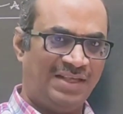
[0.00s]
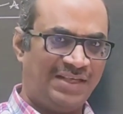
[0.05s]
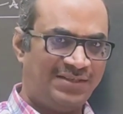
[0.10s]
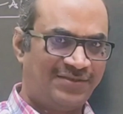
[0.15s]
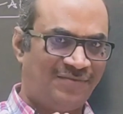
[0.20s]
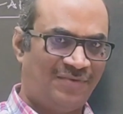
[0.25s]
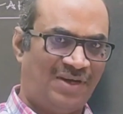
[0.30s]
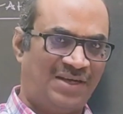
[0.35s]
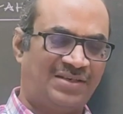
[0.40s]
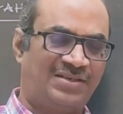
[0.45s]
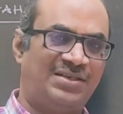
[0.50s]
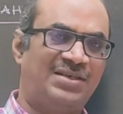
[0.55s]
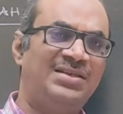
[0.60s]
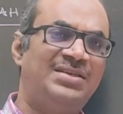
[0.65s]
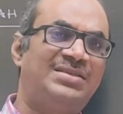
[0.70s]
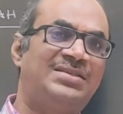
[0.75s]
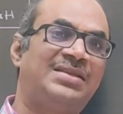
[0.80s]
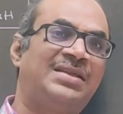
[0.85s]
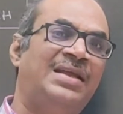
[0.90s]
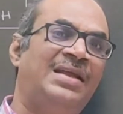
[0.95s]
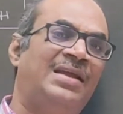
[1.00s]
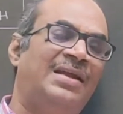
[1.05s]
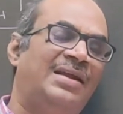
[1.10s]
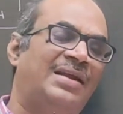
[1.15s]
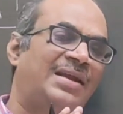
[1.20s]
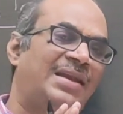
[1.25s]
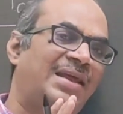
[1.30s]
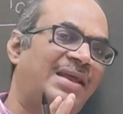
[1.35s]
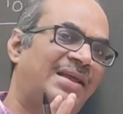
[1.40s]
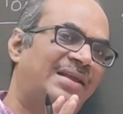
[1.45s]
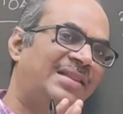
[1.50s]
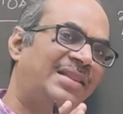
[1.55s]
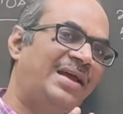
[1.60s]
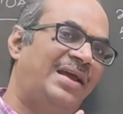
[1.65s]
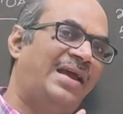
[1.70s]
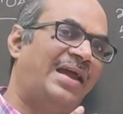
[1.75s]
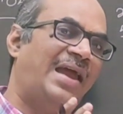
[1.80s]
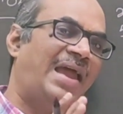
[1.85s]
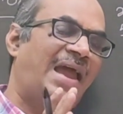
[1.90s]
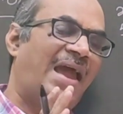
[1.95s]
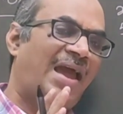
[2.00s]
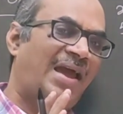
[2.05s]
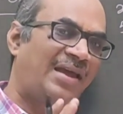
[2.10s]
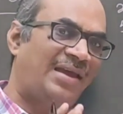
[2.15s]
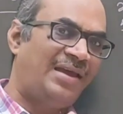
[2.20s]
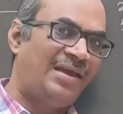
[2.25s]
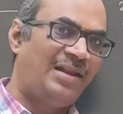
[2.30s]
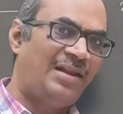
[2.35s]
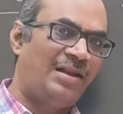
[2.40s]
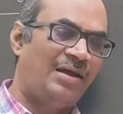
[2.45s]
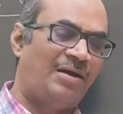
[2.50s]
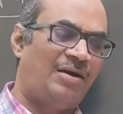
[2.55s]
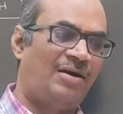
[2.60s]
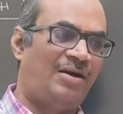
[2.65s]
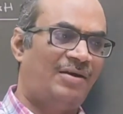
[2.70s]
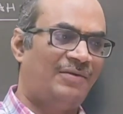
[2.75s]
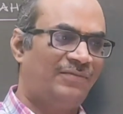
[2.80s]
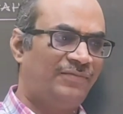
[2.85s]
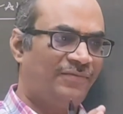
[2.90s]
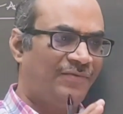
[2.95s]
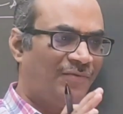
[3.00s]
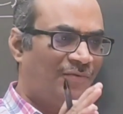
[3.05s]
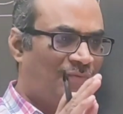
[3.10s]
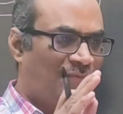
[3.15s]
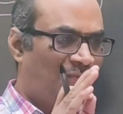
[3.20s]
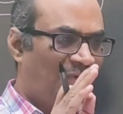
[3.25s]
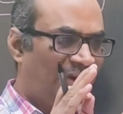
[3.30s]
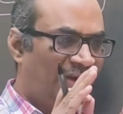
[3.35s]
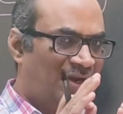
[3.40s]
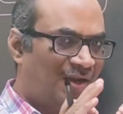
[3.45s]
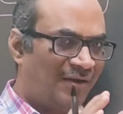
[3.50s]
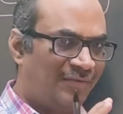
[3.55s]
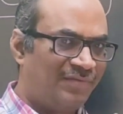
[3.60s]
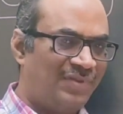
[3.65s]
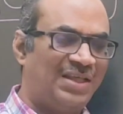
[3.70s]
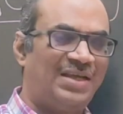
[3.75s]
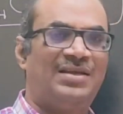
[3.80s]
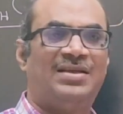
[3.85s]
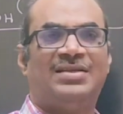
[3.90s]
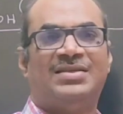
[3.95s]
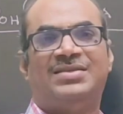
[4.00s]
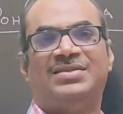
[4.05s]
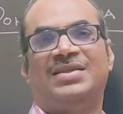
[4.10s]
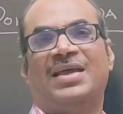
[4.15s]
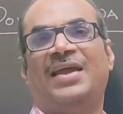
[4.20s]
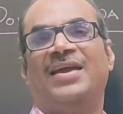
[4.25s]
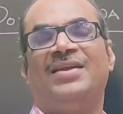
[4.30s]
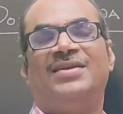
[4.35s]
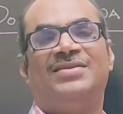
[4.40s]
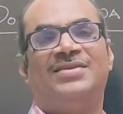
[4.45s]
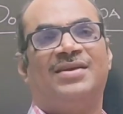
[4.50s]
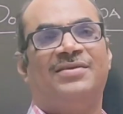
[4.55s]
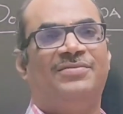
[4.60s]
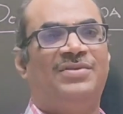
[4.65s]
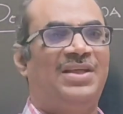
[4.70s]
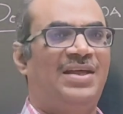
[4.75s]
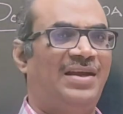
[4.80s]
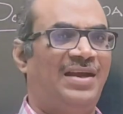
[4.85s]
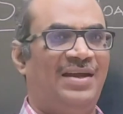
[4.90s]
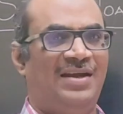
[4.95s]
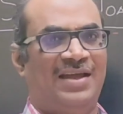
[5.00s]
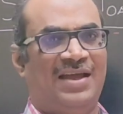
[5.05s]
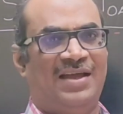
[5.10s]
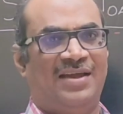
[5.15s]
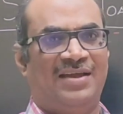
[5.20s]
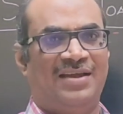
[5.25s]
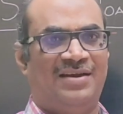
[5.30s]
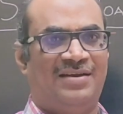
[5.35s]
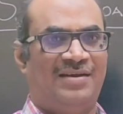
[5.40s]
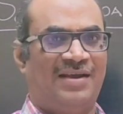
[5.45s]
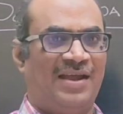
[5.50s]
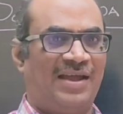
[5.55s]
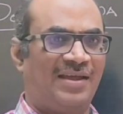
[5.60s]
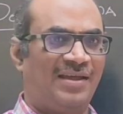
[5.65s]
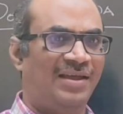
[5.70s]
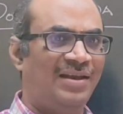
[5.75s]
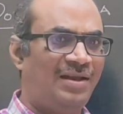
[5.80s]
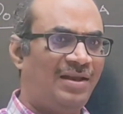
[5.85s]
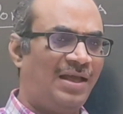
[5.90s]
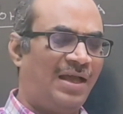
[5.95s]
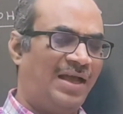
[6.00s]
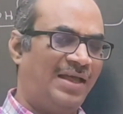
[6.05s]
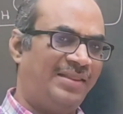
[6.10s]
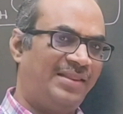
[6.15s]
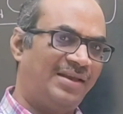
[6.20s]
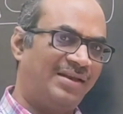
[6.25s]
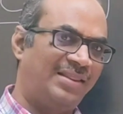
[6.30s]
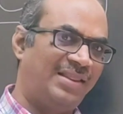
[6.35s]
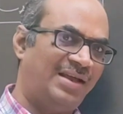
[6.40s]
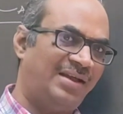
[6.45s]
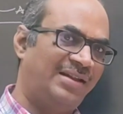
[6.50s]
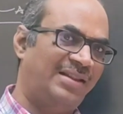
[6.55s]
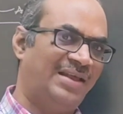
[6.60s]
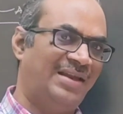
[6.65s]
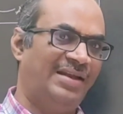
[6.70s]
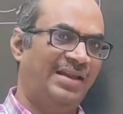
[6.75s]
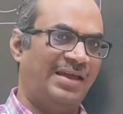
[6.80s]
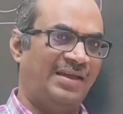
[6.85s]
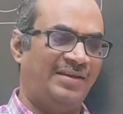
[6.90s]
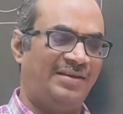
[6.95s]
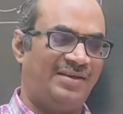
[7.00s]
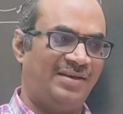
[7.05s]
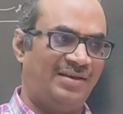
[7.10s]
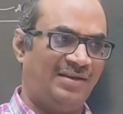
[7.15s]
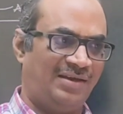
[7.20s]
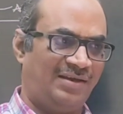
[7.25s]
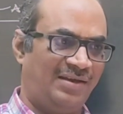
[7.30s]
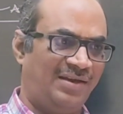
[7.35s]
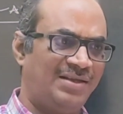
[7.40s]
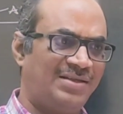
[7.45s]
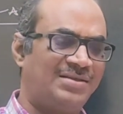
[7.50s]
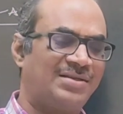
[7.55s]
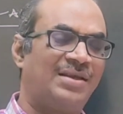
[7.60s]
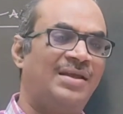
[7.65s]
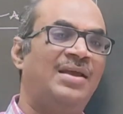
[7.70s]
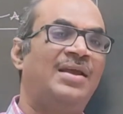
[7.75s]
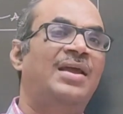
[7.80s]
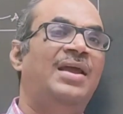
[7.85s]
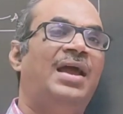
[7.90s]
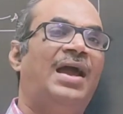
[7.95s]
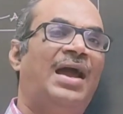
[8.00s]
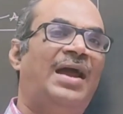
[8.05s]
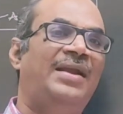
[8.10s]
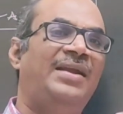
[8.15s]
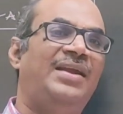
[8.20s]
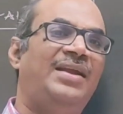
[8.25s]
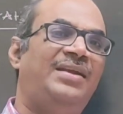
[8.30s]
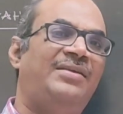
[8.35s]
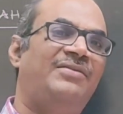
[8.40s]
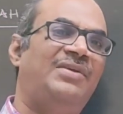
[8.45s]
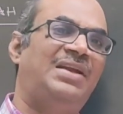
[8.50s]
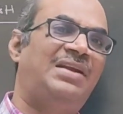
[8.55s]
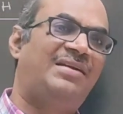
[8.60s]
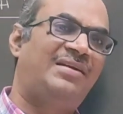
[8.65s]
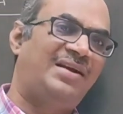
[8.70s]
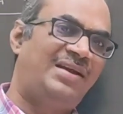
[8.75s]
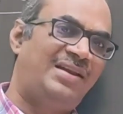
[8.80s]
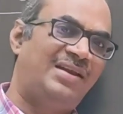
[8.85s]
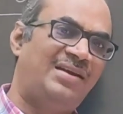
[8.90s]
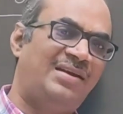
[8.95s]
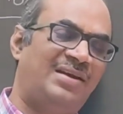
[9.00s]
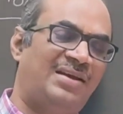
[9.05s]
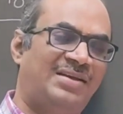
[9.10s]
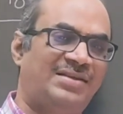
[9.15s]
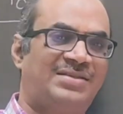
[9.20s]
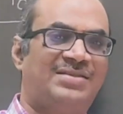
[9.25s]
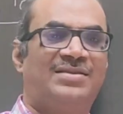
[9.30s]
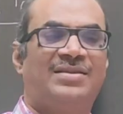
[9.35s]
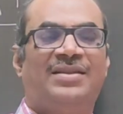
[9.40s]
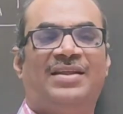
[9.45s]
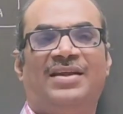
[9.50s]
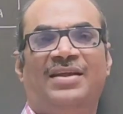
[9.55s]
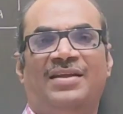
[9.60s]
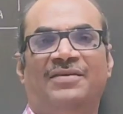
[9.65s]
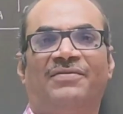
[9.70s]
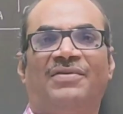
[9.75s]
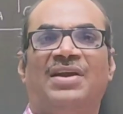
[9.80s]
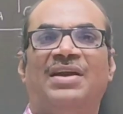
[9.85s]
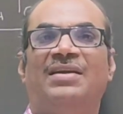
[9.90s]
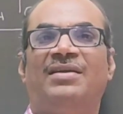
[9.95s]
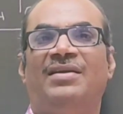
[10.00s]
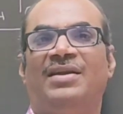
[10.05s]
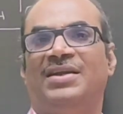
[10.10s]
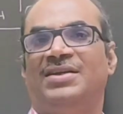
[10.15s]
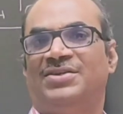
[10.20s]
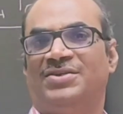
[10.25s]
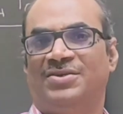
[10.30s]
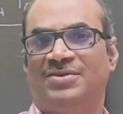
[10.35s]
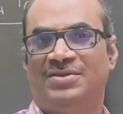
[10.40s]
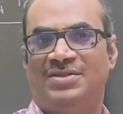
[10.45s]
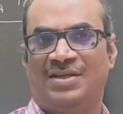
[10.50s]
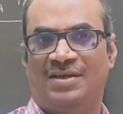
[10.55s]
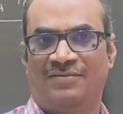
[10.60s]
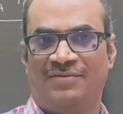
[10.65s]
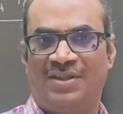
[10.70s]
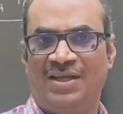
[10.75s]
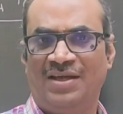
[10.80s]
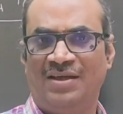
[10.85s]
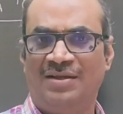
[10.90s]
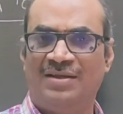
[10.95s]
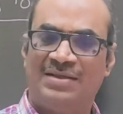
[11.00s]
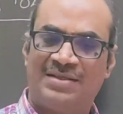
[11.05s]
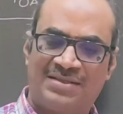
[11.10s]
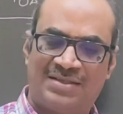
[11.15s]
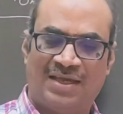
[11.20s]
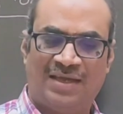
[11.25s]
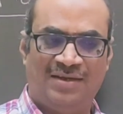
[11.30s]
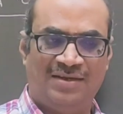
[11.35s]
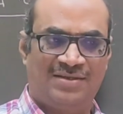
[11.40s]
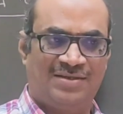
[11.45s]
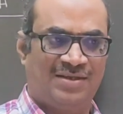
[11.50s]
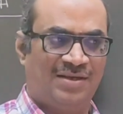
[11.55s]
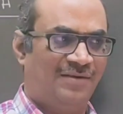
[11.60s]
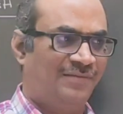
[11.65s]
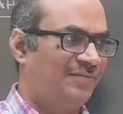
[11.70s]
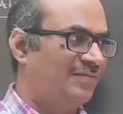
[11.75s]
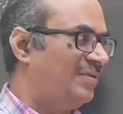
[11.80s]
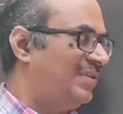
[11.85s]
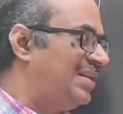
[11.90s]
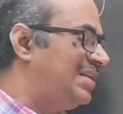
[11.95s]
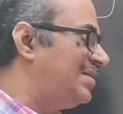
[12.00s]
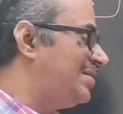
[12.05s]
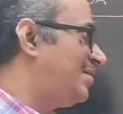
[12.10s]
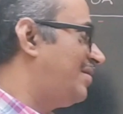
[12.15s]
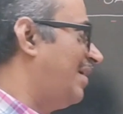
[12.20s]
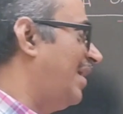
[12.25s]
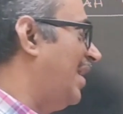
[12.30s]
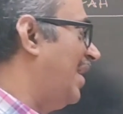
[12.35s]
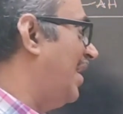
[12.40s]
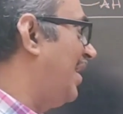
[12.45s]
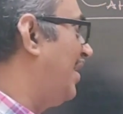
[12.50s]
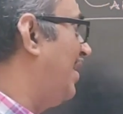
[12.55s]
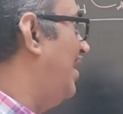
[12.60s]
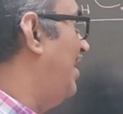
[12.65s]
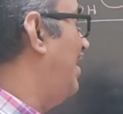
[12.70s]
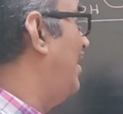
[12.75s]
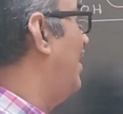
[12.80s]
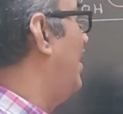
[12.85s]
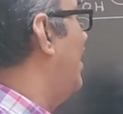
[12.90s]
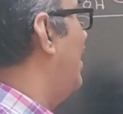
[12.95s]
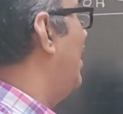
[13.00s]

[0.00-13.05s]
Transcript: These functions take the angle of one of the sides of the right angle triangle other than the 90 degrees, and it will return us the different ratios of the sides of this triangle.